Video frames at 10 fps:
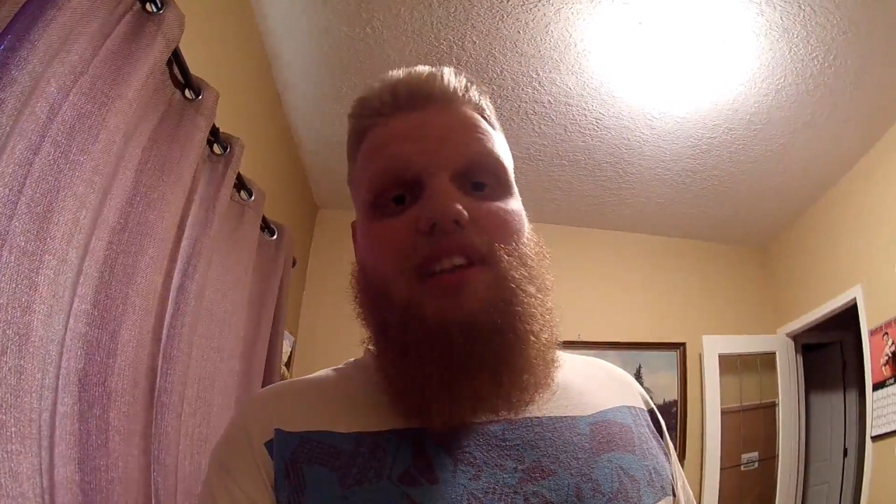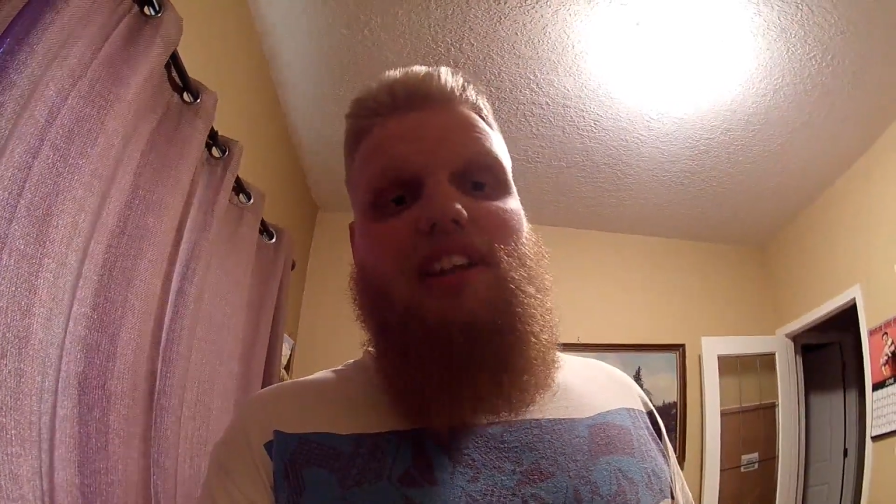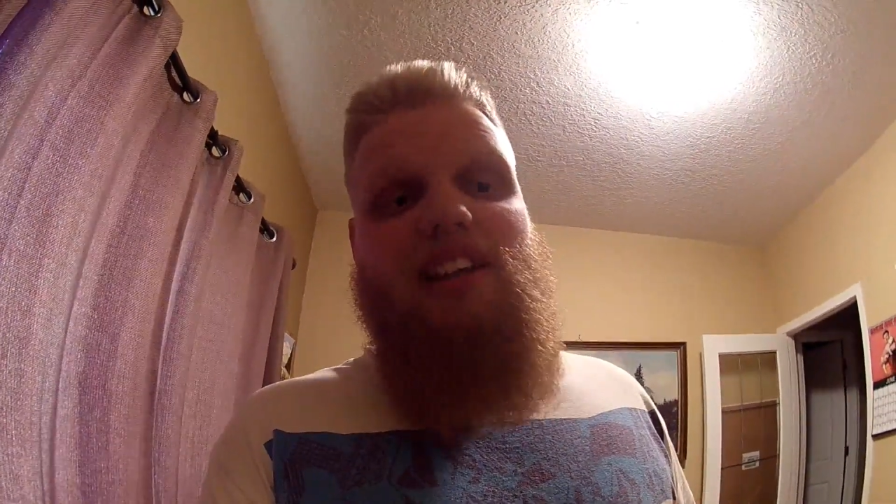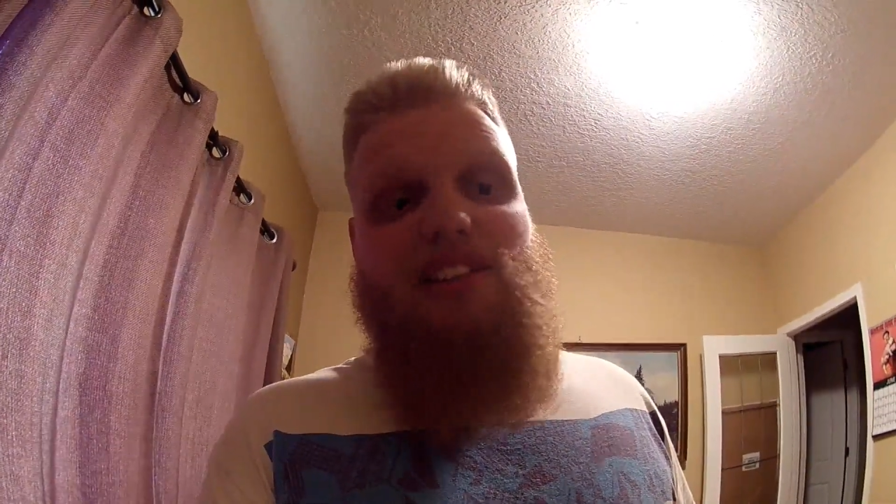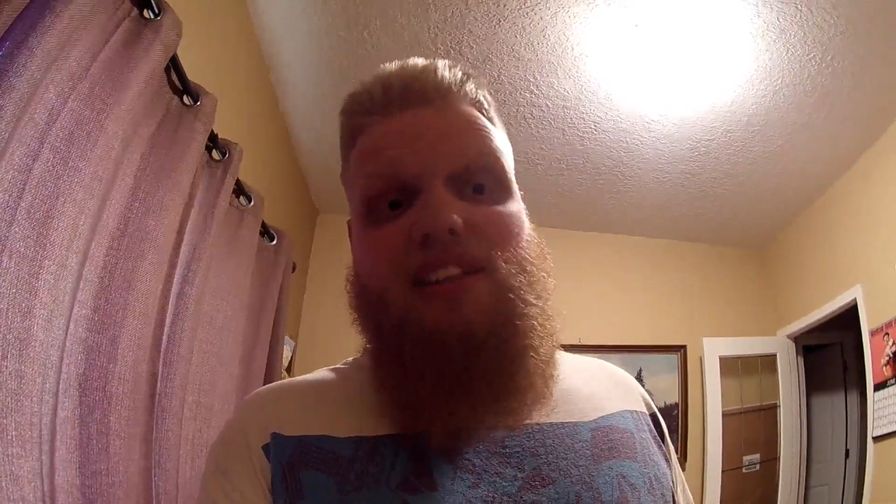that
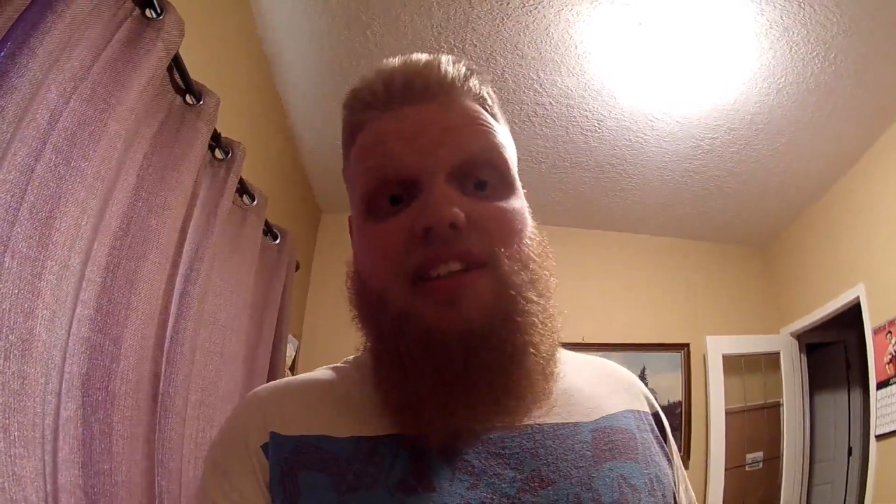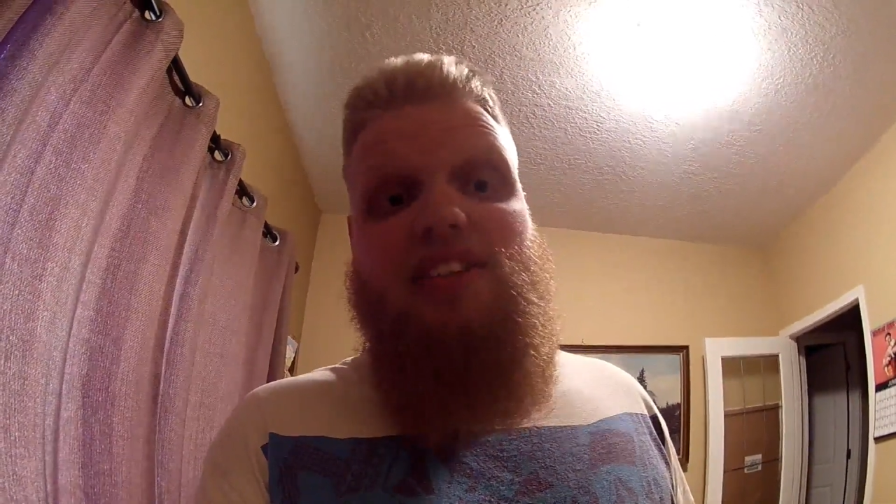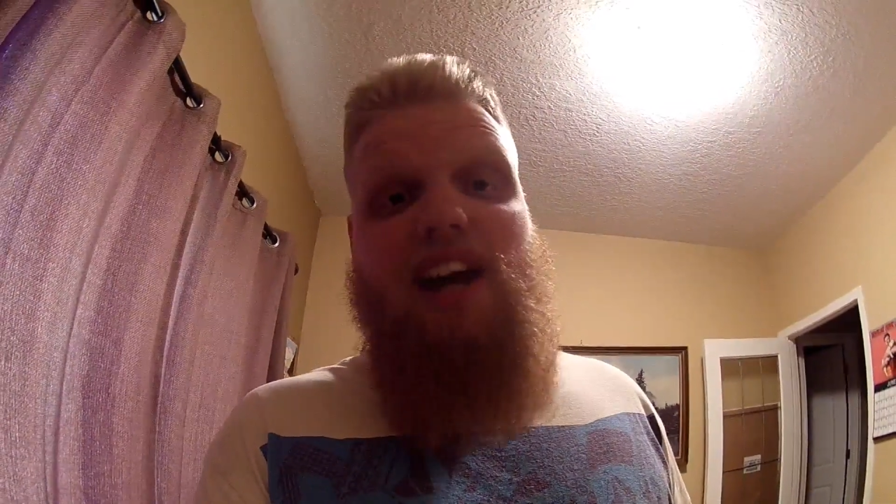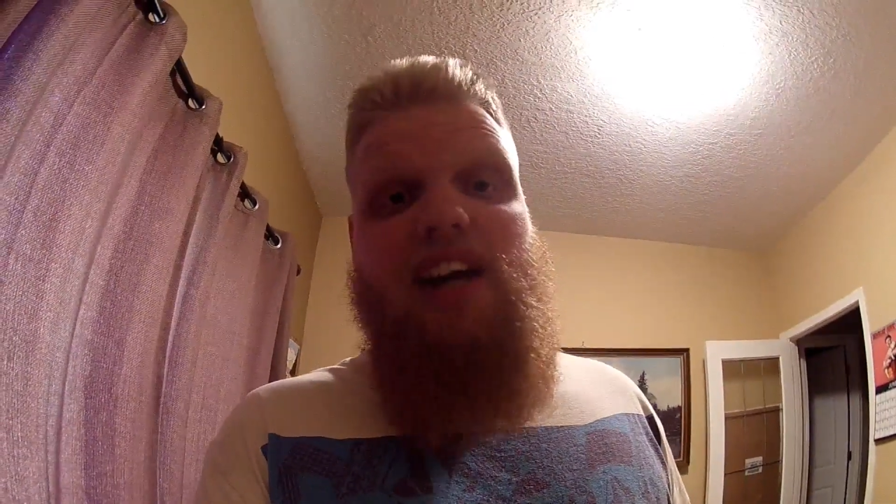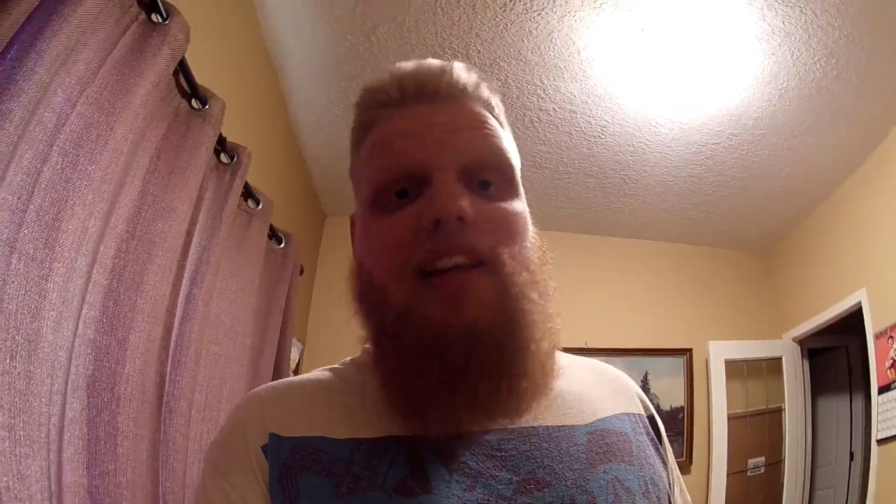guy's gonna
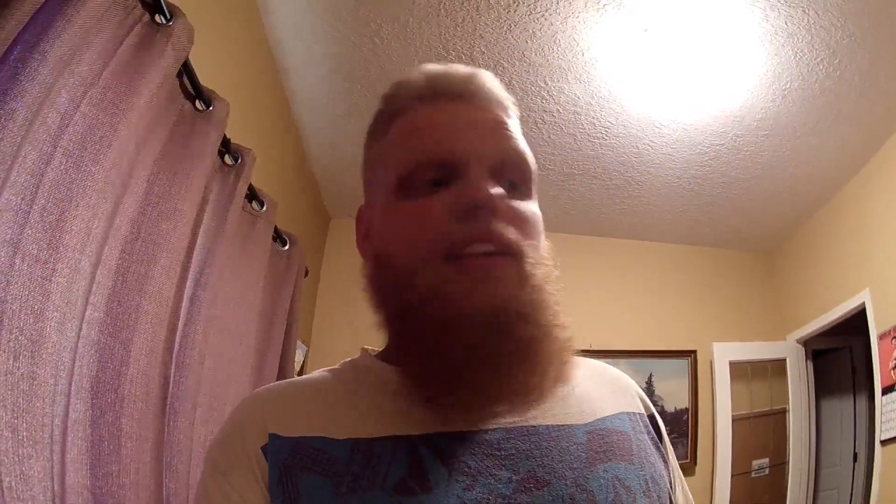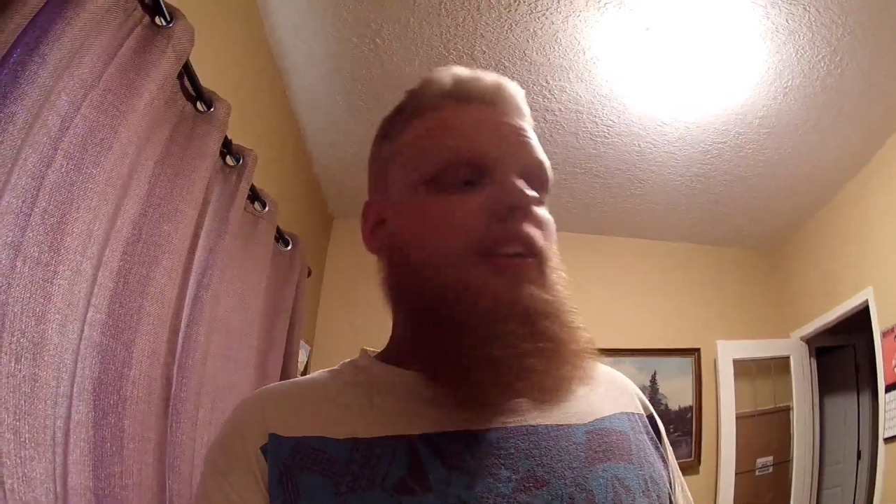die.